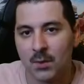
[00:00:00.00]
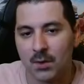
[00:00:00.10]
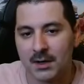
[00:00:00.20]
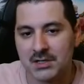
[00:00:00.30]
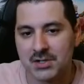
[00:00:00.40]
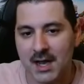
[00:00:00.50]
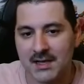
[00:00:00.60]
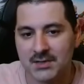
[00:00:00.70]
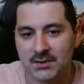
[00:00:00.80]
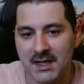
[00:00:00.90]
We're going to try
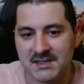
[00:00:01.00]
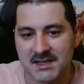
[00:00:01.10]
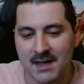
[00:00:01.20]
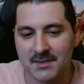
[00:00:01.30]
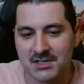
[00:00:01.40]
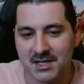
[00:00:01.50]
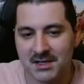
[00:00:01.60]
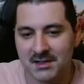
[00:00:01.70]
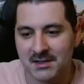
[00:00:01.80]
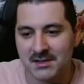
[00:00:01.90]
and do less damage
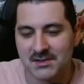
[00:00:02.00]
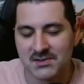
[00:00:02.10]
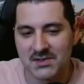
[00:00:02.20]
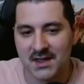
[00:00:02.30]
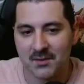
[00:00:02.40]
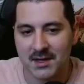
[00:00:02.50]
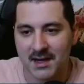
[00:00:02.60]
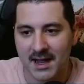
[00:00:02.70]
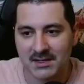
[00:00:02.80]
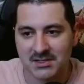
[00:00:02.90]
here so that we could
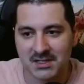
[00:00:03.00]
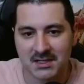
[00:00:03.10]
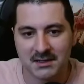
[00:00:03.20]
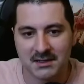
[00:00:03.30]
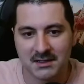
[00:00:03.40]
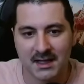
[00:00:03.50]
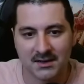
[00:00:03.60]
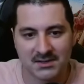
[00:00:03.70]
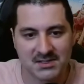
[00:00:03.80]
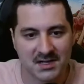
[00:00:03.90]
actually get
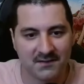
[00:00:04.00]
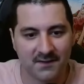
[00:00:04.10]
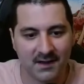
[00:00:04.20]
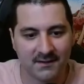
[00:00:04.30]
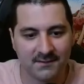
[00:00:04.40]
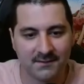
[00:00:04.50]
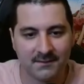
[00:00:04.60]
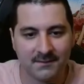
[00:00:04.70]
her stuff off.